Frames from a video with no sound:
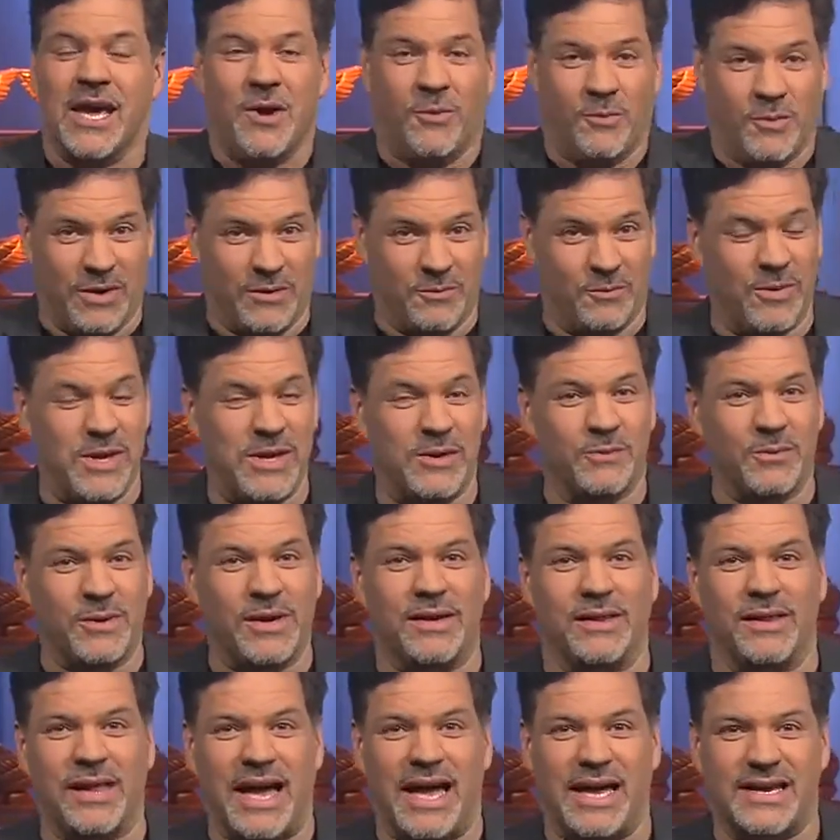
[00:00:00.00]
when we
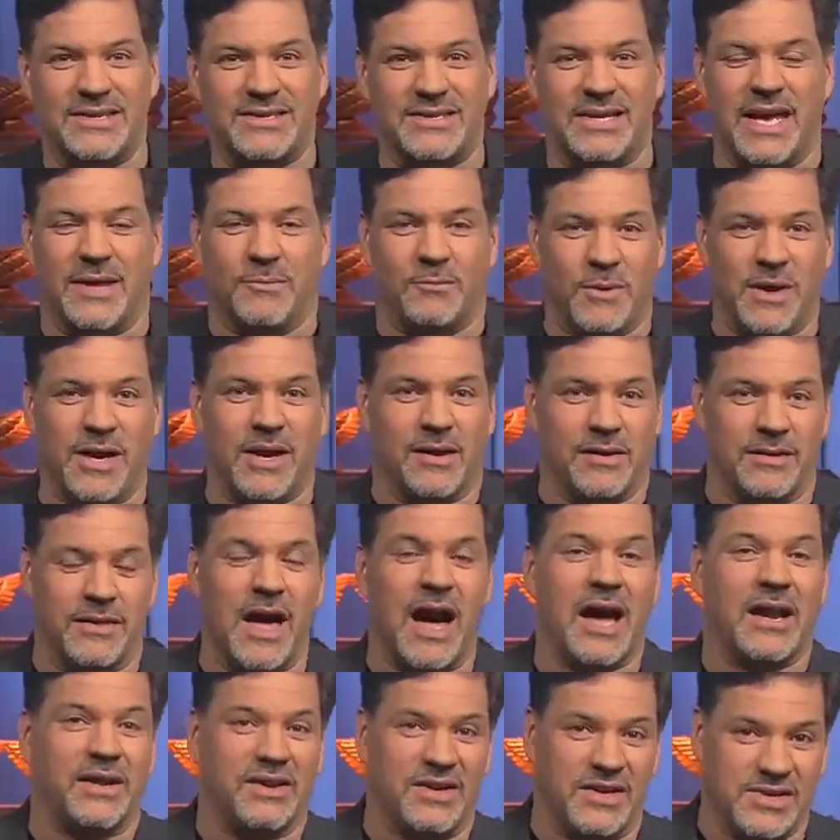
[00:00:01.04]
realize that we are
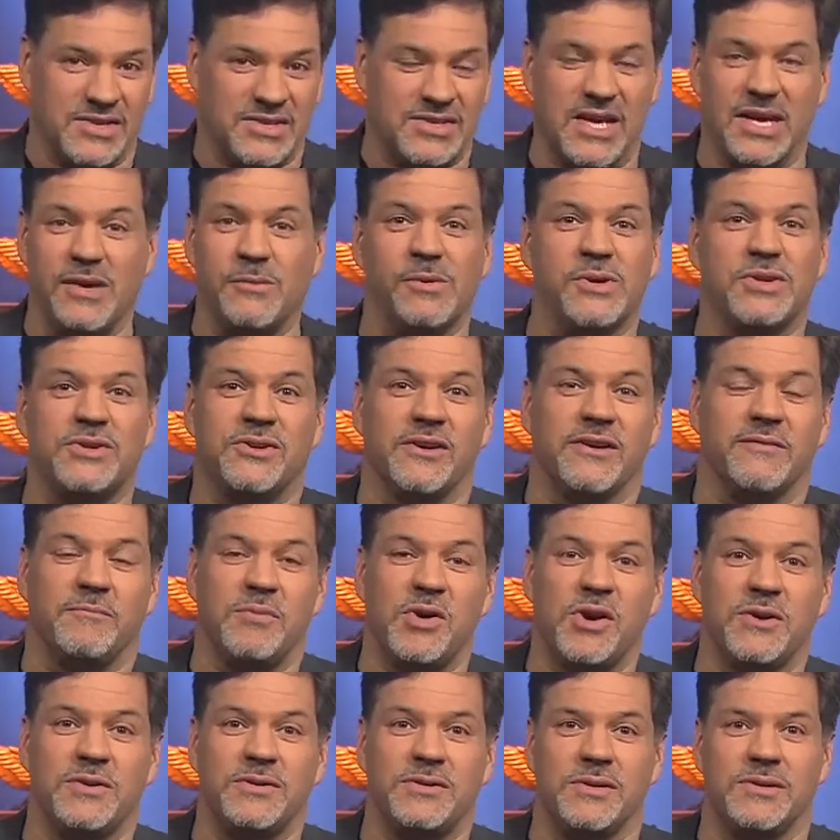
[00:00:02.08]
not a distinguisher of
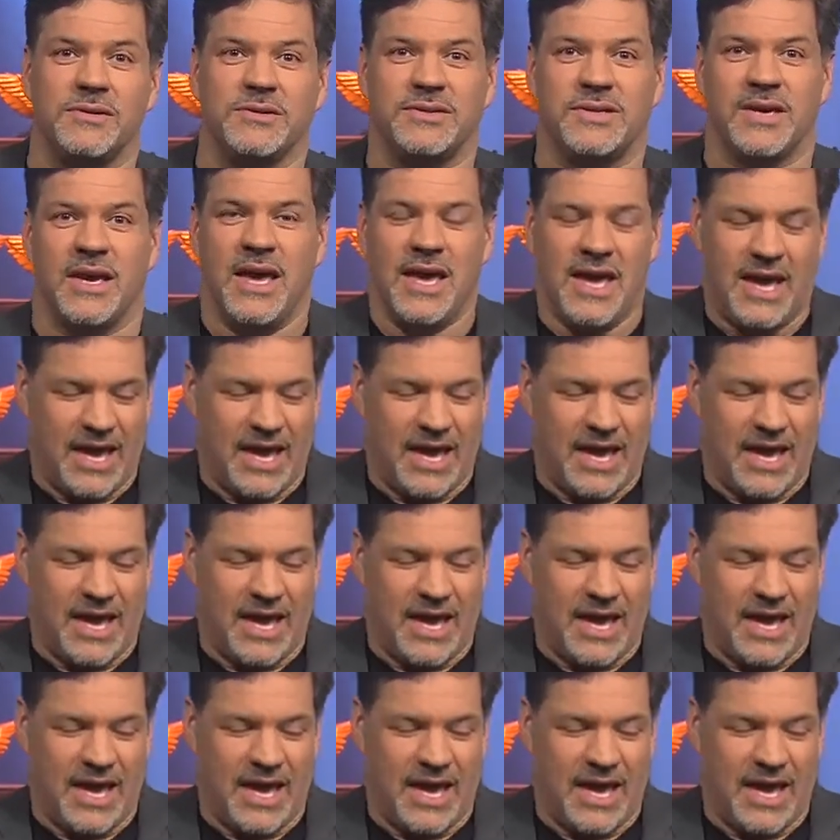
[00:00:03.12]
persons